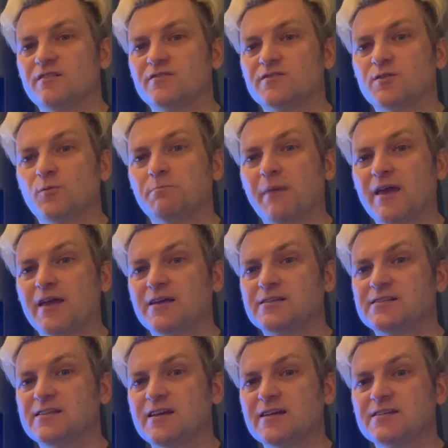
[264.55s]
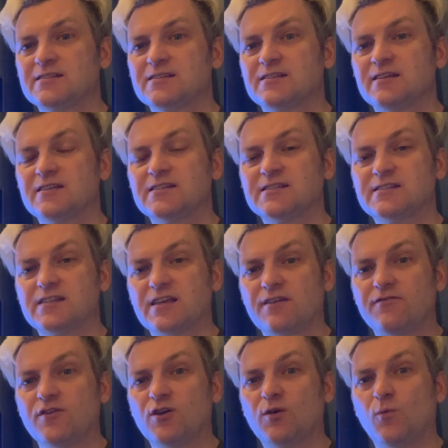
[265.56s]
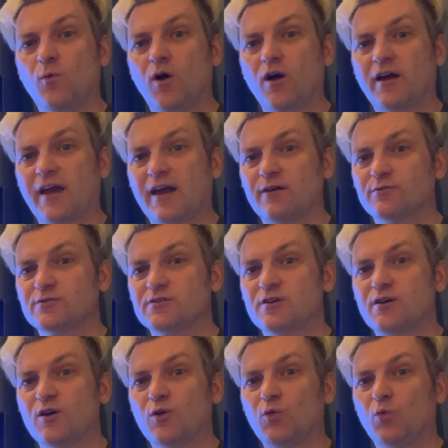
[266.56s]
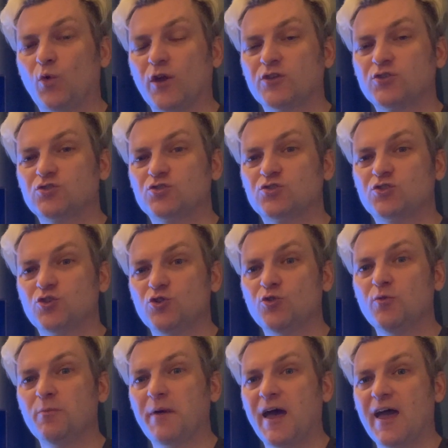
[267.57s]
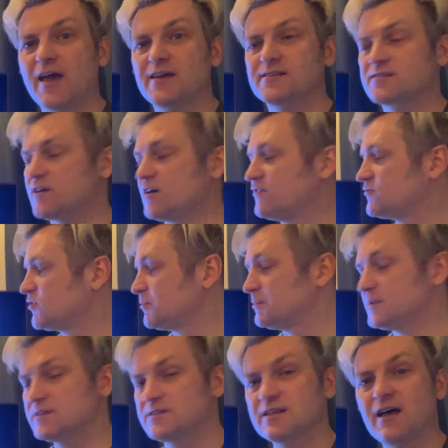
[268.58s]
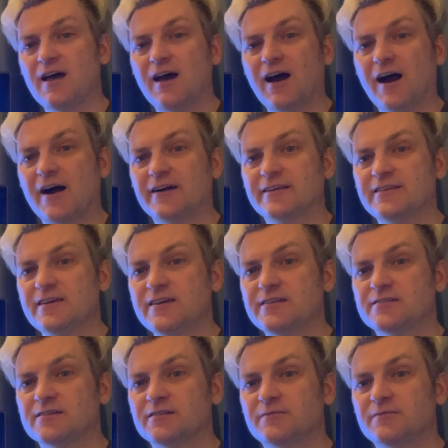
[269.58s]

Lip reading: to make 6, see if you can work out which 2 pairs of numbers I need.